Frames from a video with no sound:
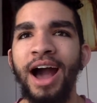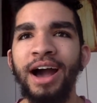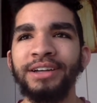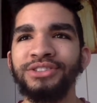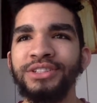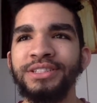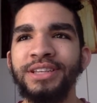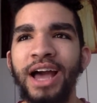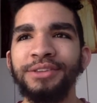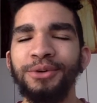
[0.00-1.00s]
I
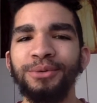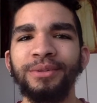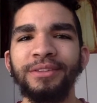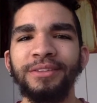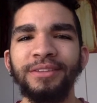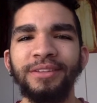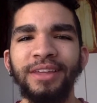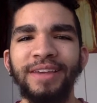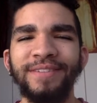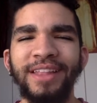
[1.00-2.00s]
don't
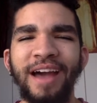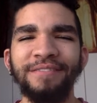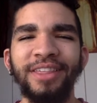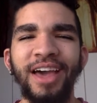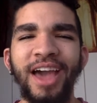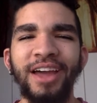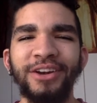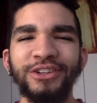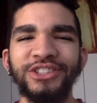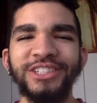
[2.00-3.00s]
even have the
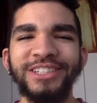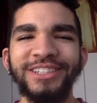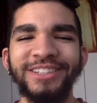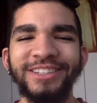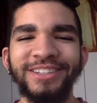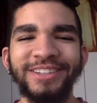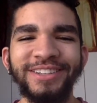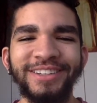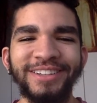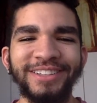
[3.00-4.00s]
energy
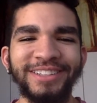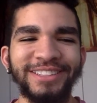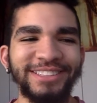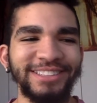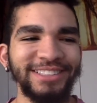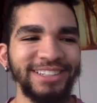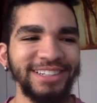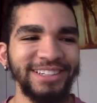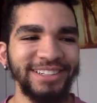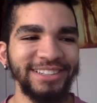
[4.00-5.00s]

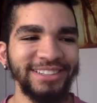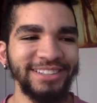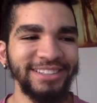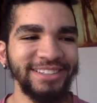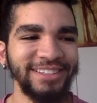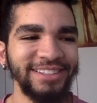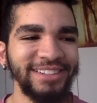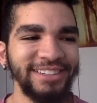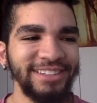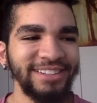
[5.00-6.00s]
to
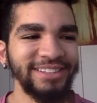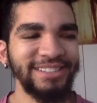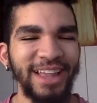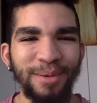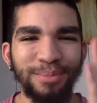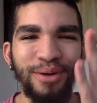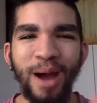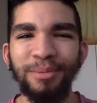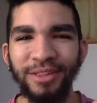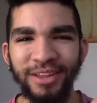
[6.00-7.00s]
like
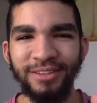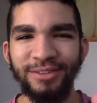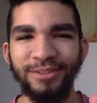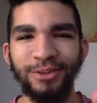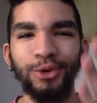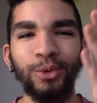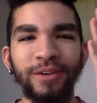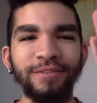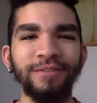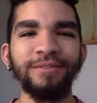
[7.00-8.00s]
properly do
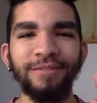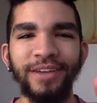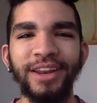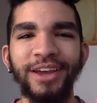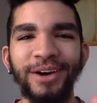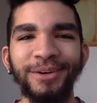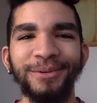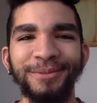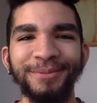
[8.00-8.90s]
a video